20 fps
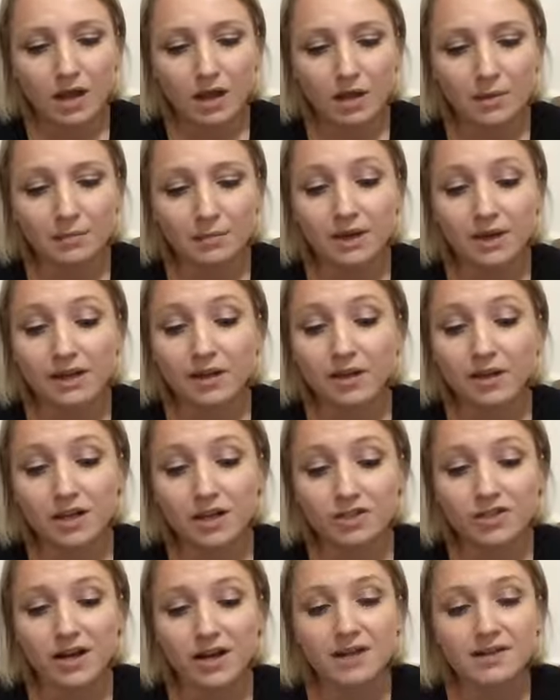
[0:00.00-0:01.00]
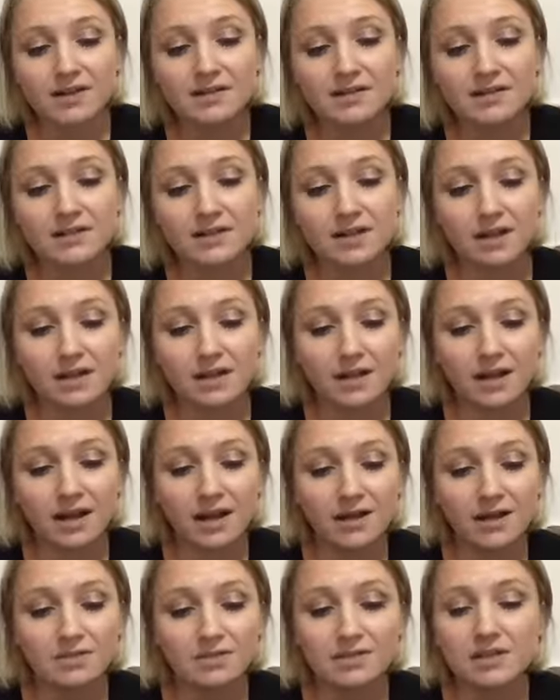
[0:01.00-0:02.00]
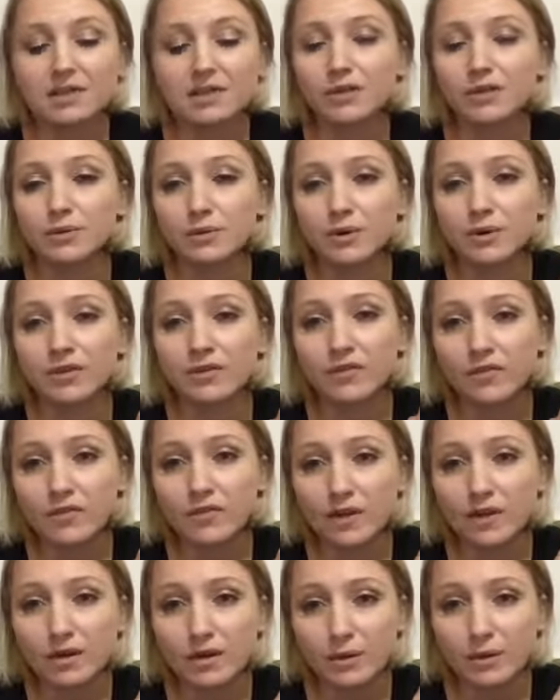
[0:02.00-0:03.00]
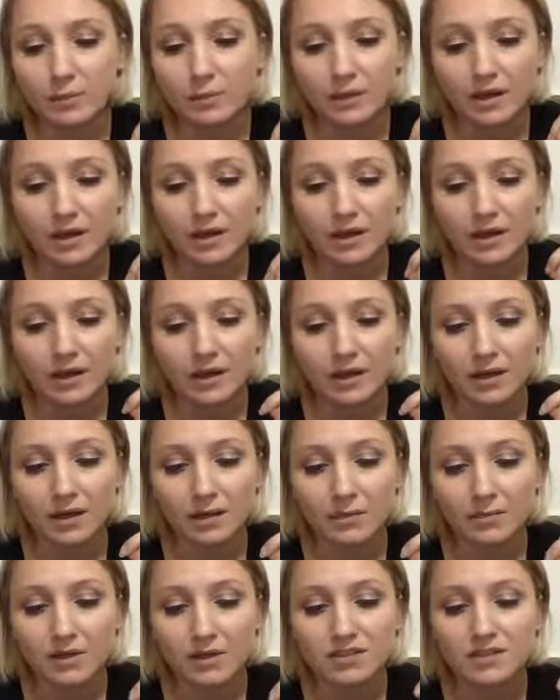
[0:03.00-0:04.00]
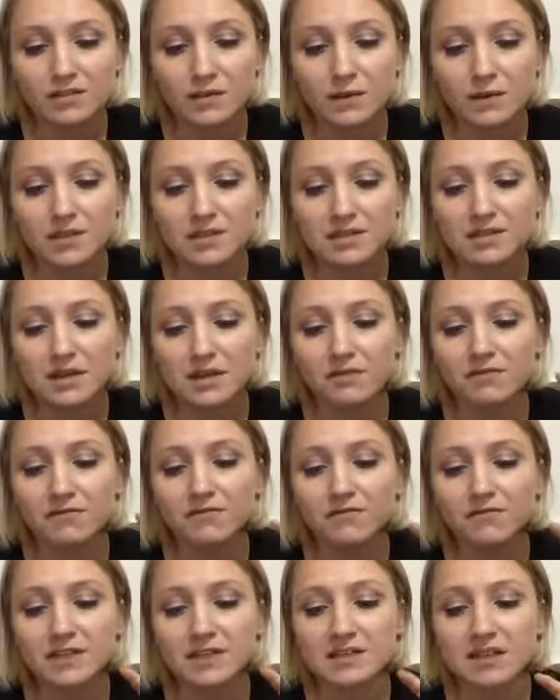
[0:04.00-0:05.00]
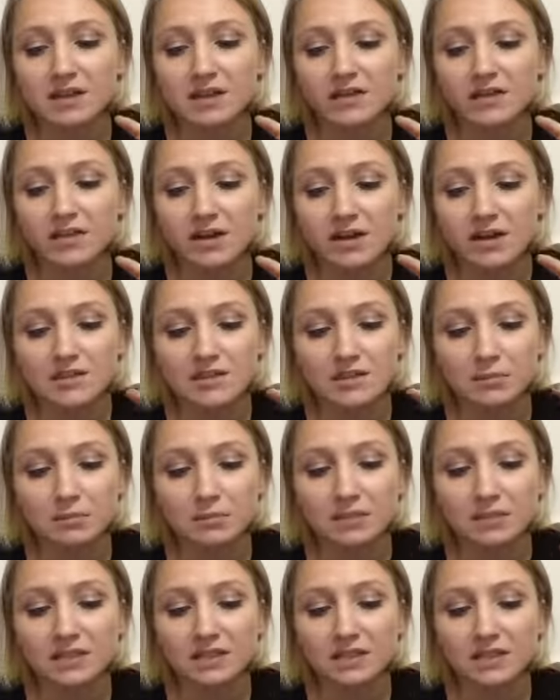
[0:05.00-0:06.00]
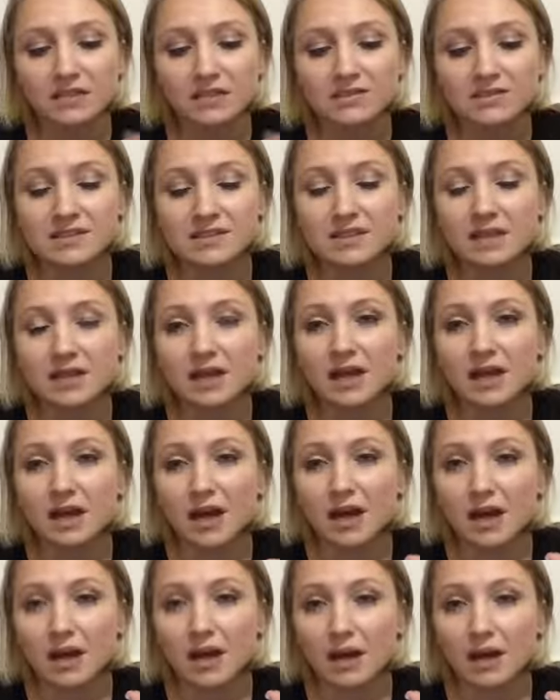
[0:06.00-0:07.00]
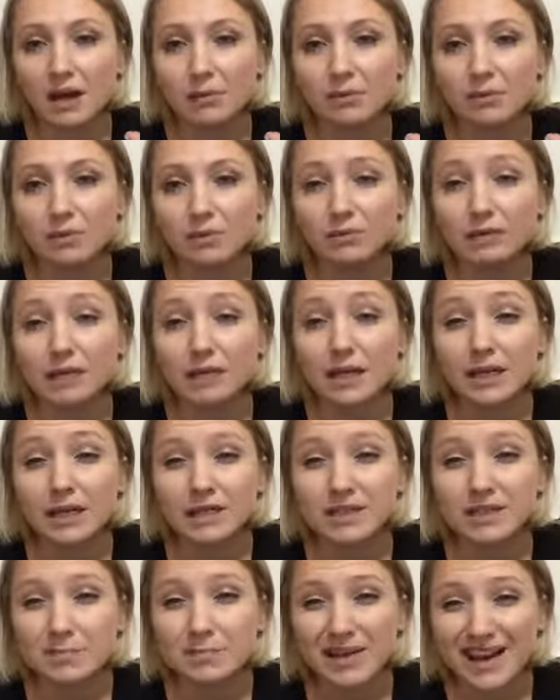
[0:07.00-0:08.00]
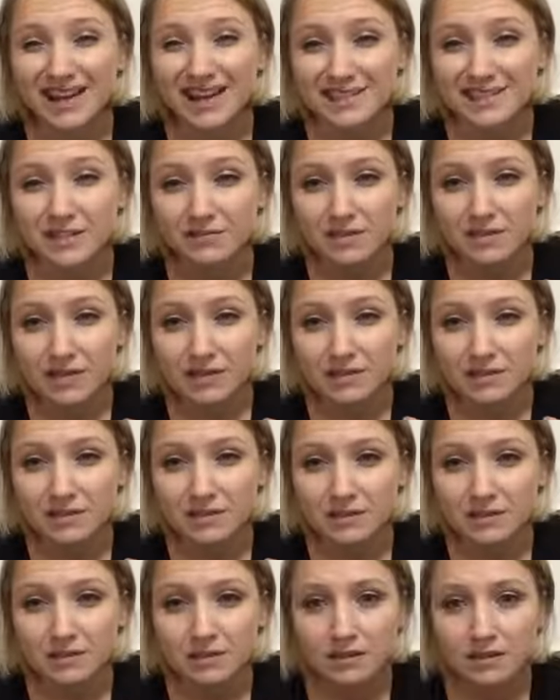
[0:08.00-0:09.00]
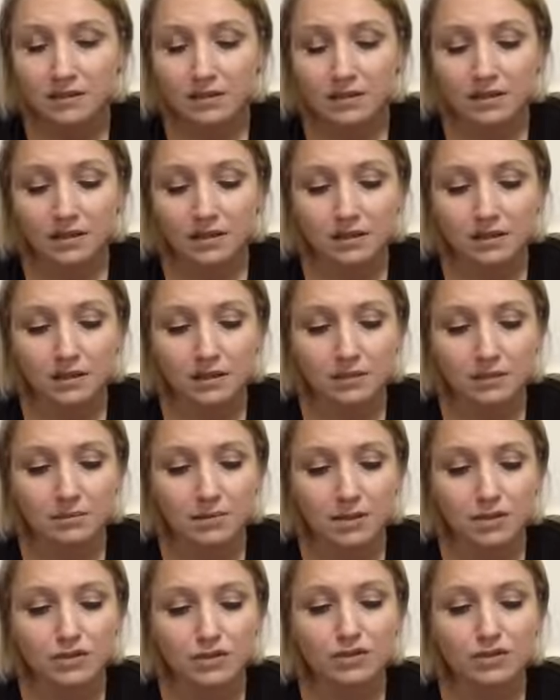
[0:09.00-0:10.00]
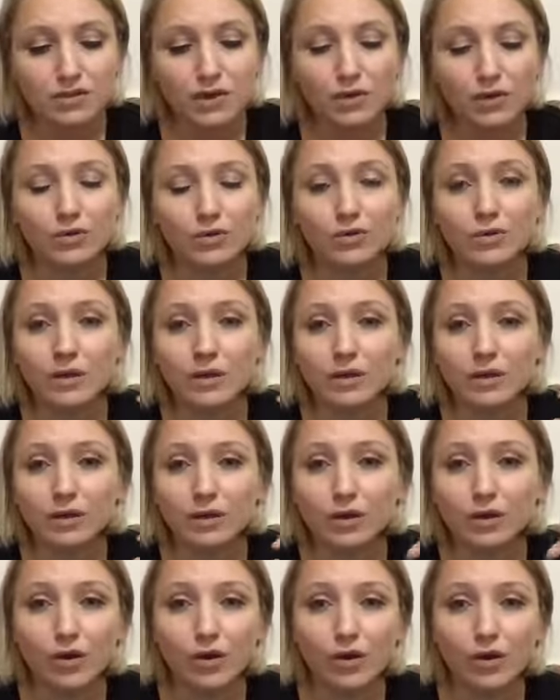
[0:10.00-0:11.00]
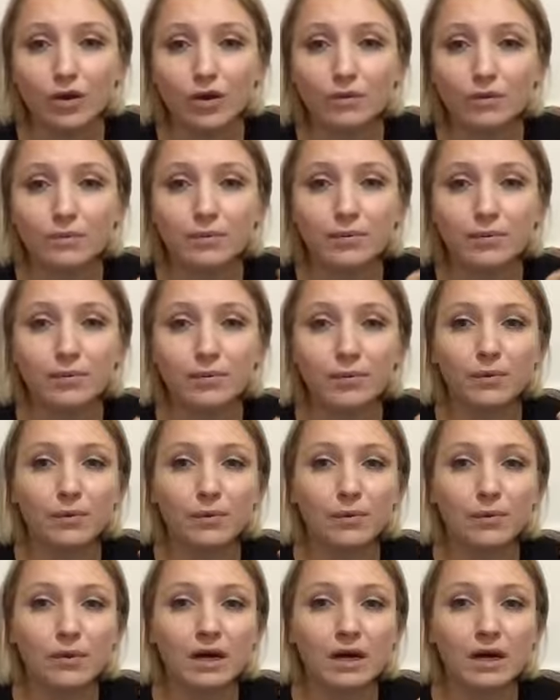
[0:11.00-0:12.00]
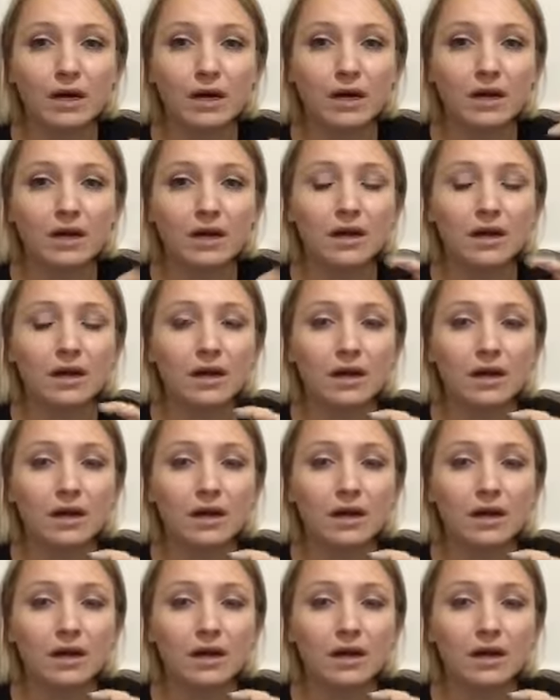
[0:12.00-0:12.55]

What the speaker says: By contrast, counseling or therapy is focused on fixing thoughts and beliefs related to past events, so you can cope or